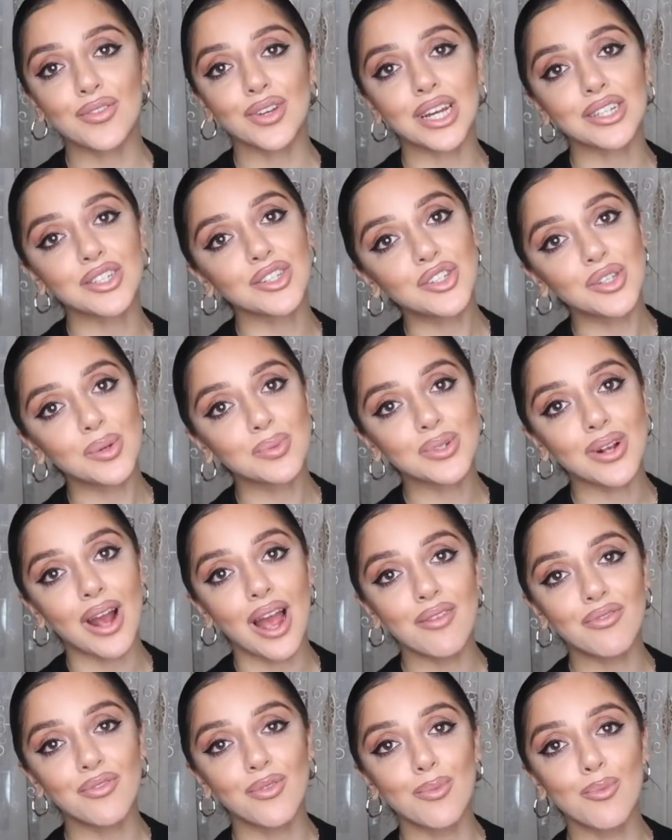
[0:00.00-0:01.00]
don't forget to
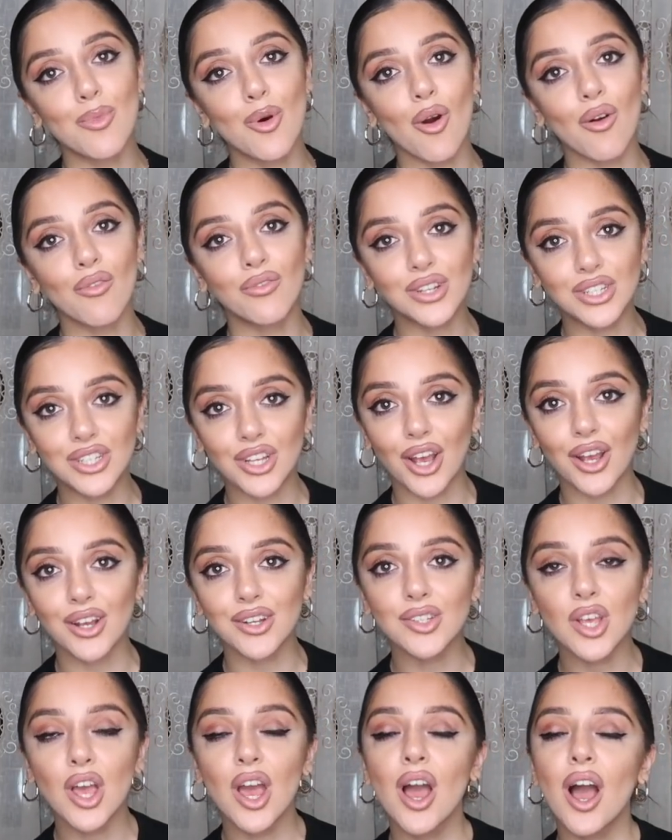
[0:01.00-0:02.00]
subscribe for more
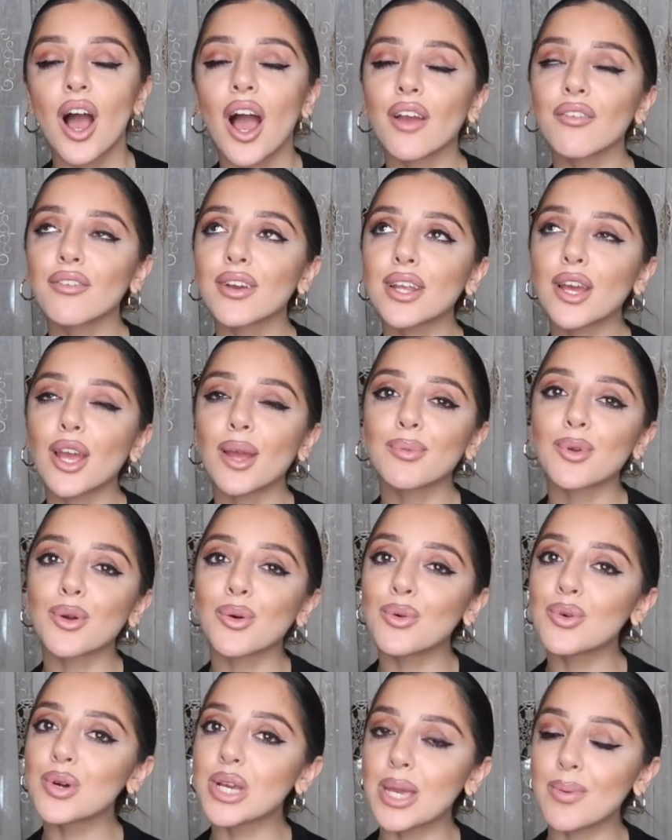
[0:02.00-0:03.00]
videos. I really hope
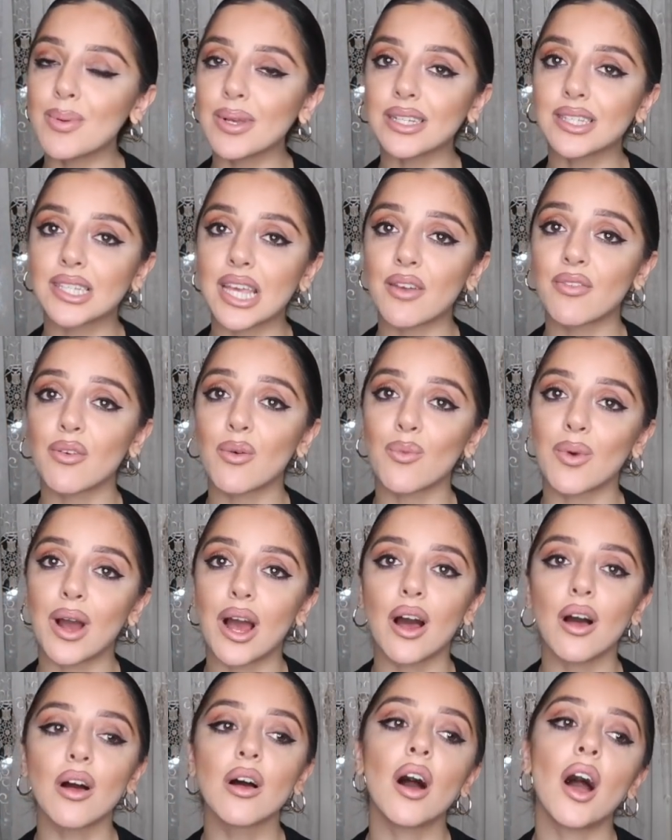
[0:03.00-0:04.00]
you're all keeping safe and
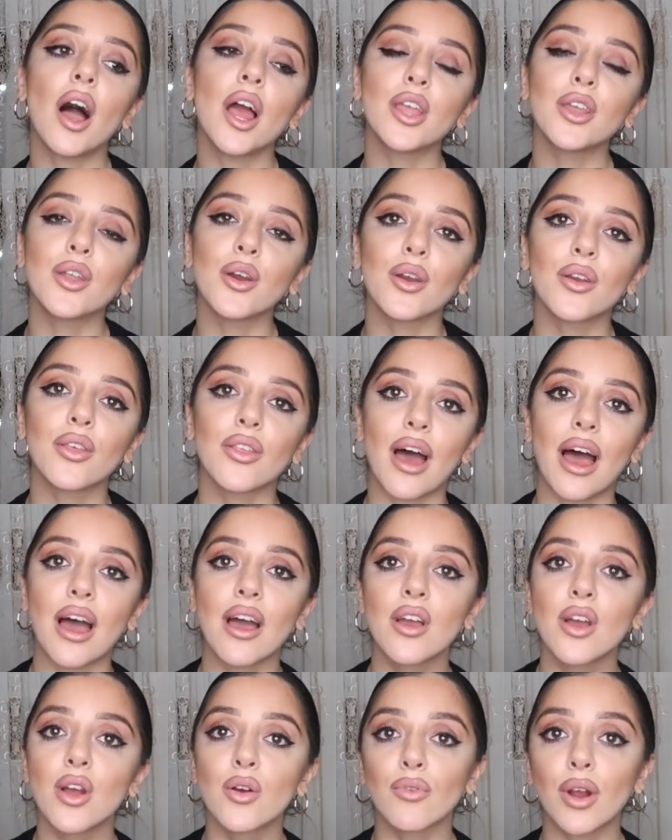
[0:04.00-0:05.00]
well. I know
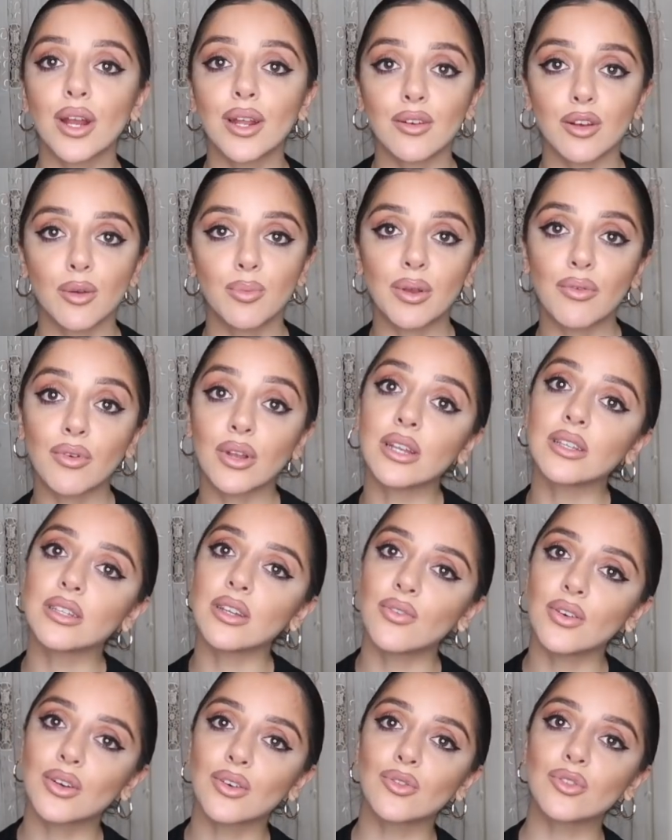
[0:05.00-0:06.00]
that right now could be a really
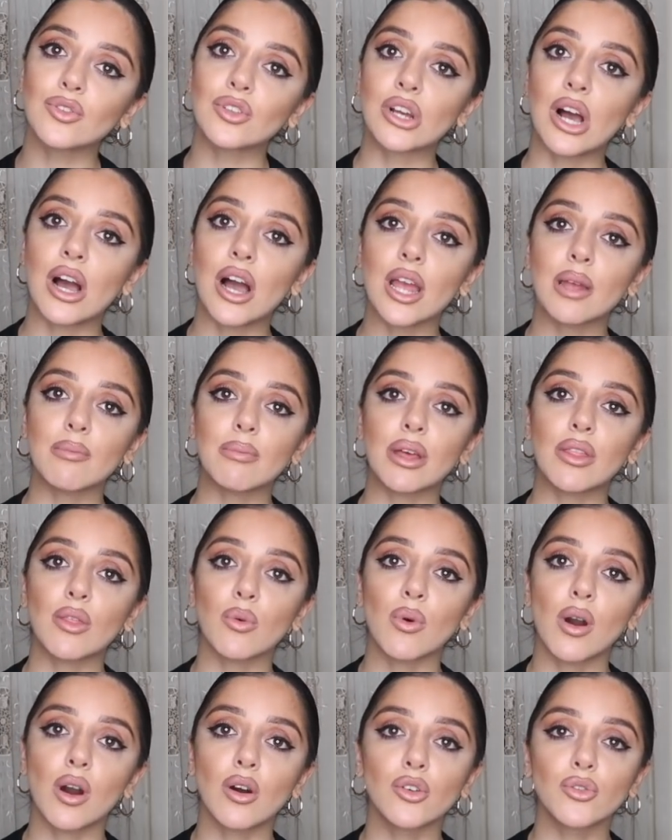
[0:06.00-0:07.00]
difficult time in
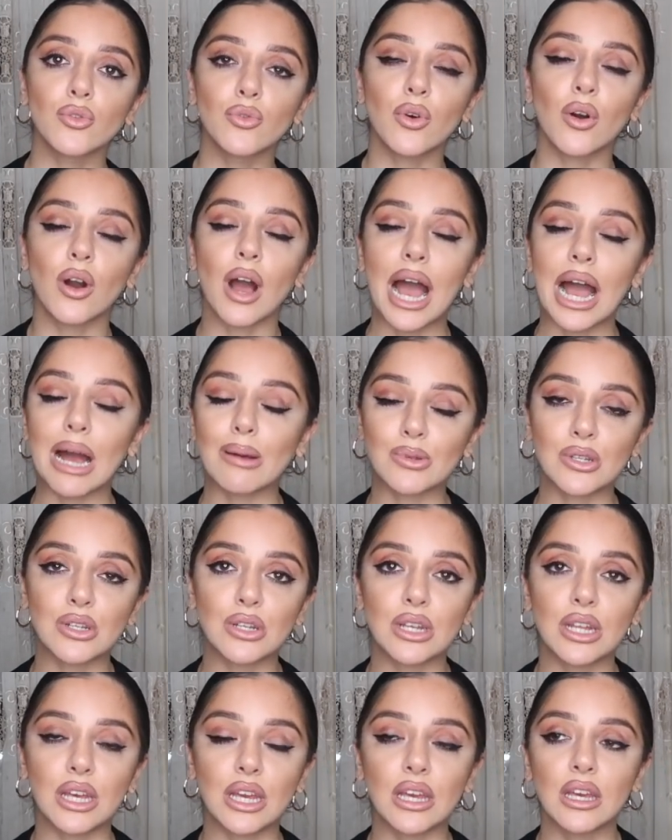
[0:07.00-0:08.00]
the world for
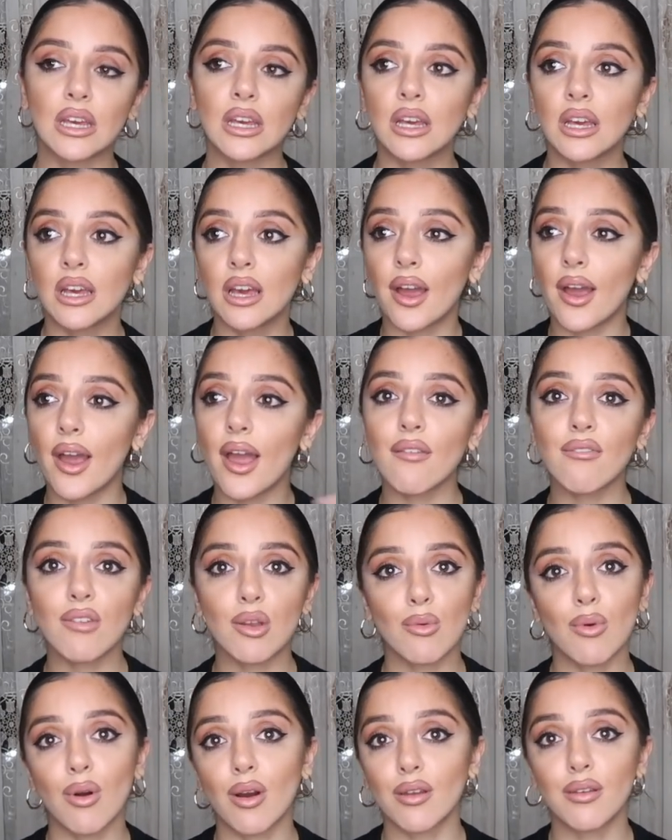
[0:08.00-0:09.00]
absolutely
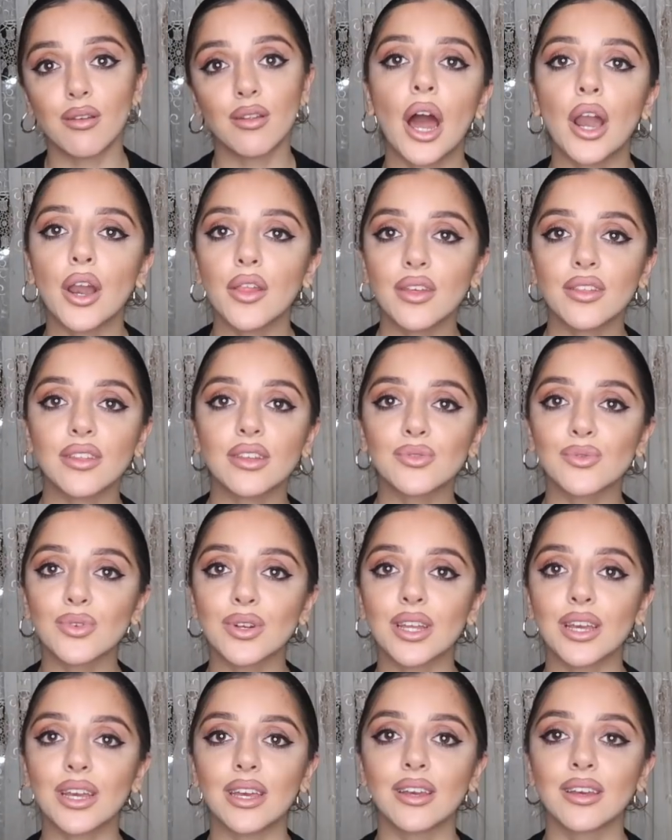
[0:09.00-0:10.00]
everyone. I don't think there's
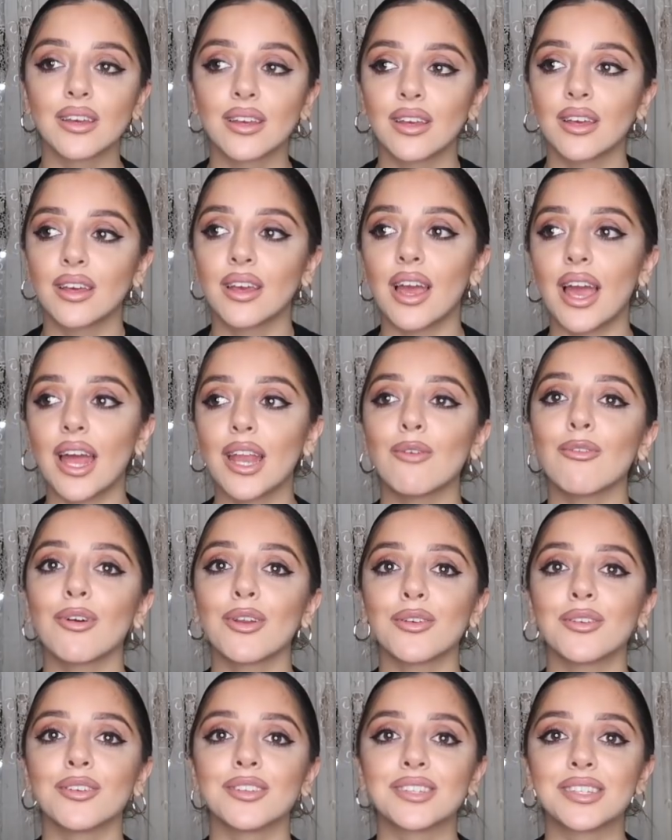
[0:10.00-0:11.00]
really
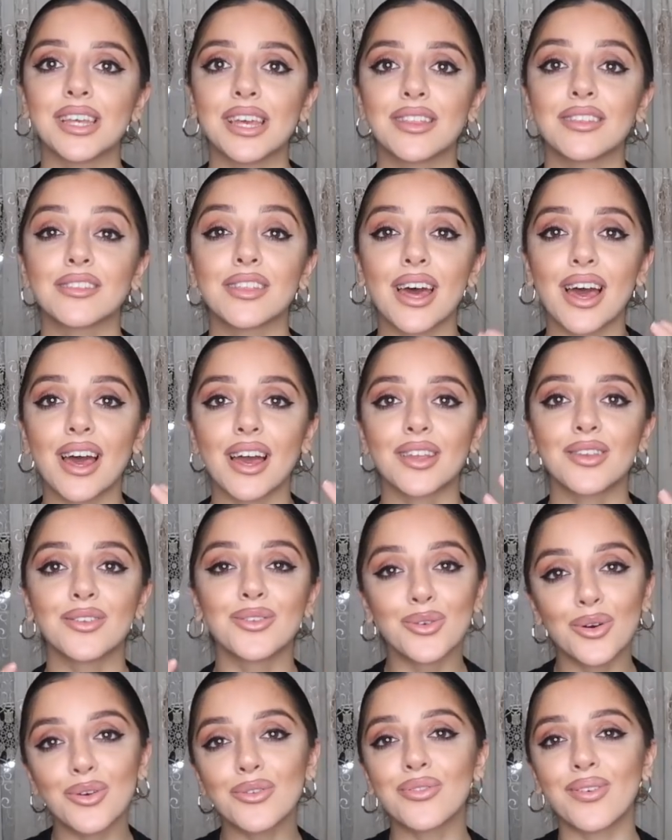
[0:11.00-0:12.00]
anyone who can say that they're
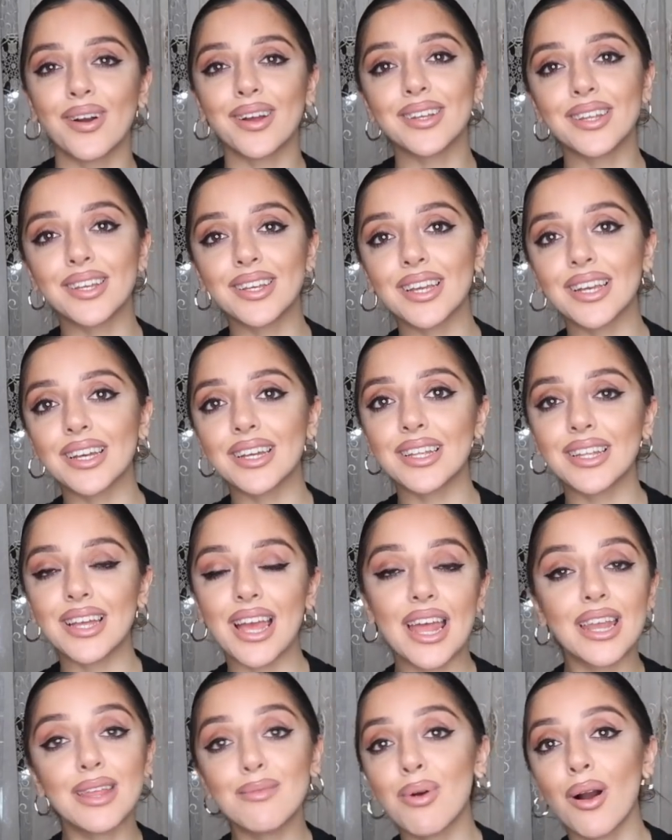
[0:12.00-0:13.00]
not finding it,
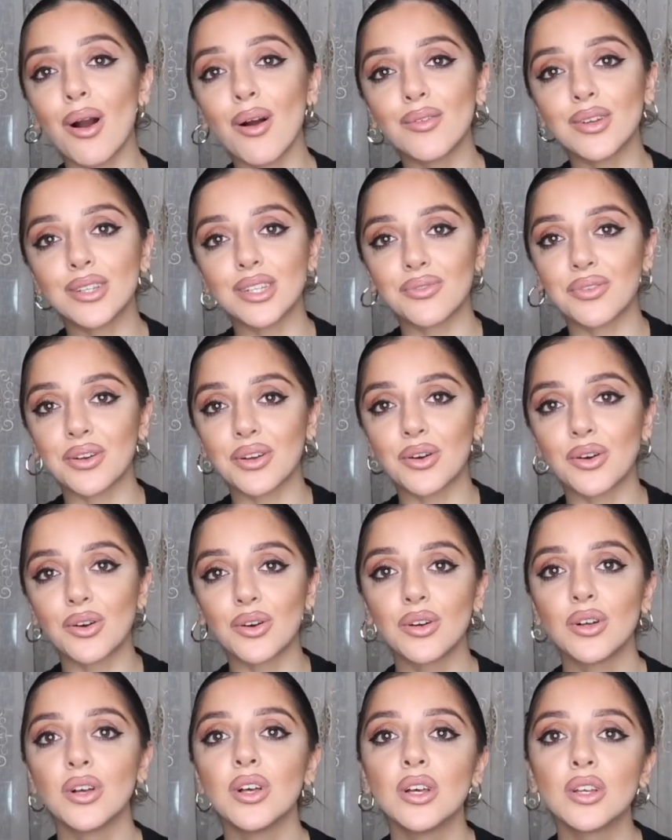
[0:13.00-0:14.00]
any part of it
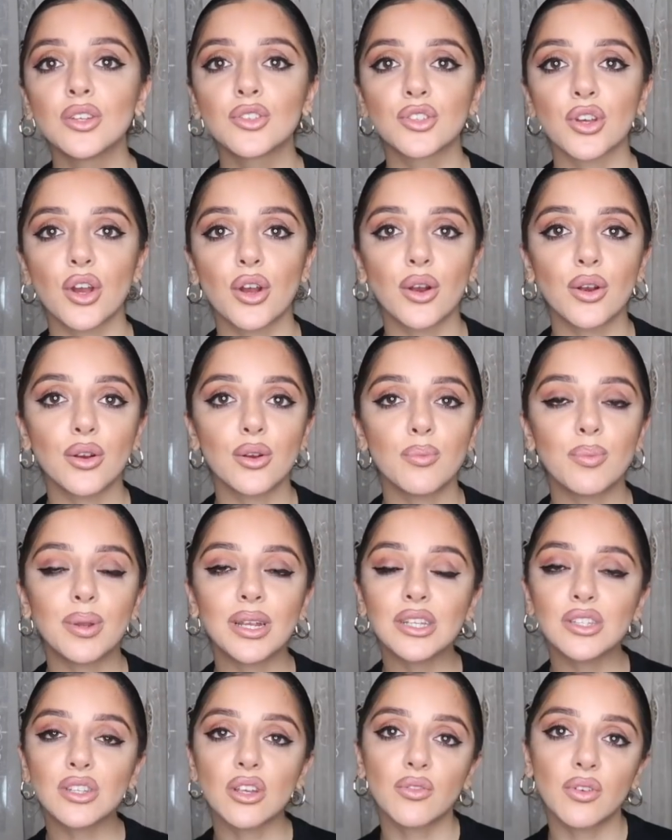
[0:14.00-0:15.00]
difficult. So
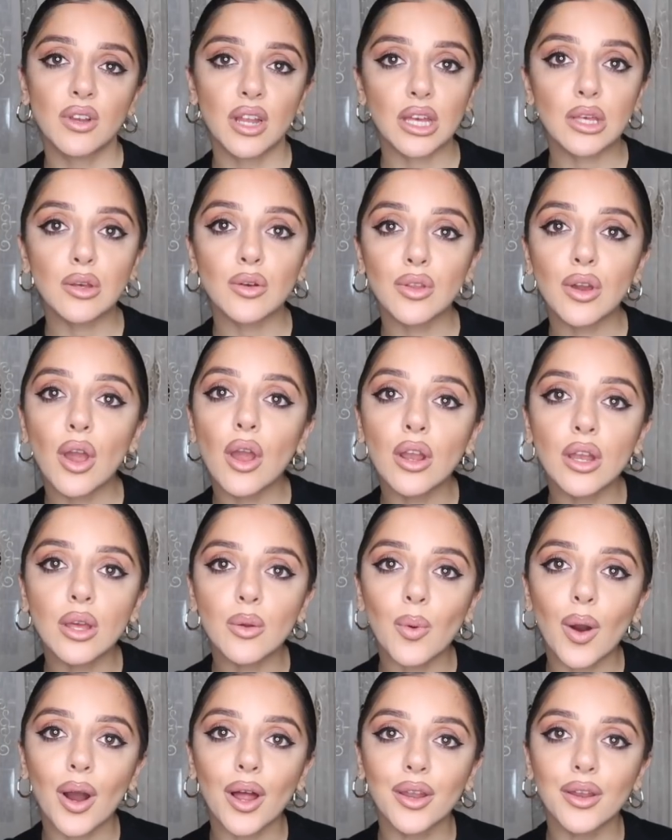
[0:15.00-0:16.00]
please don't feel like you're the
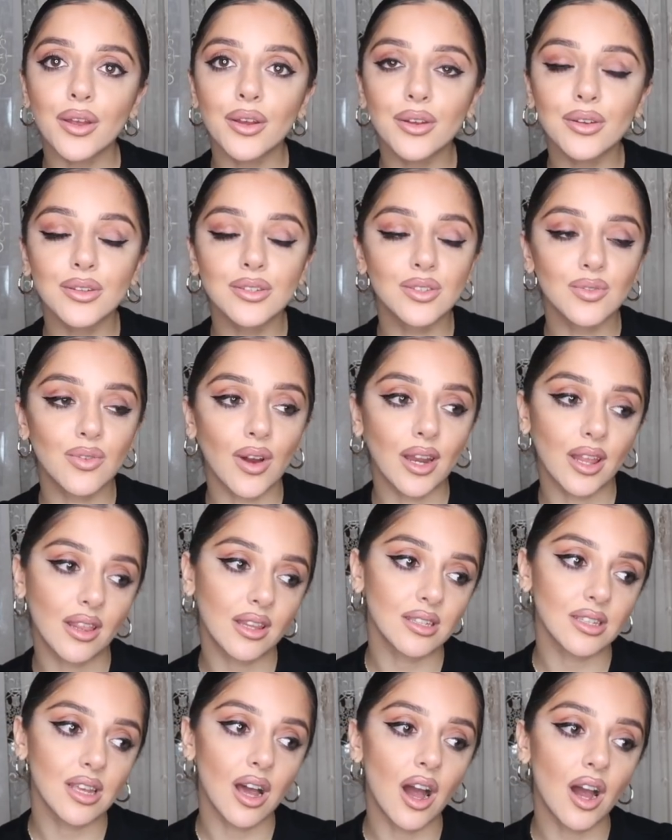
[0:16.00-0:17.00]
only one who's
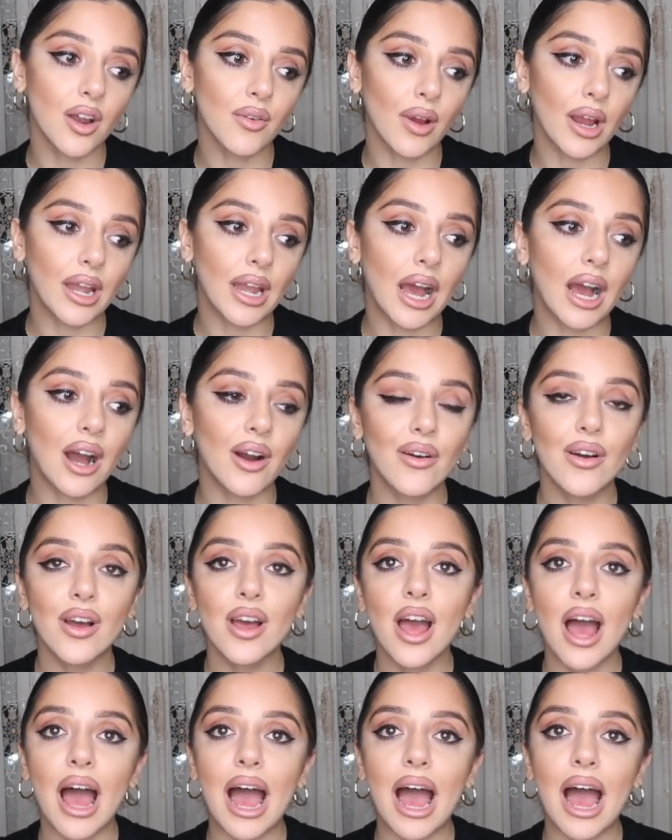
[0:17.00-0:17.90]
finding this hard right now.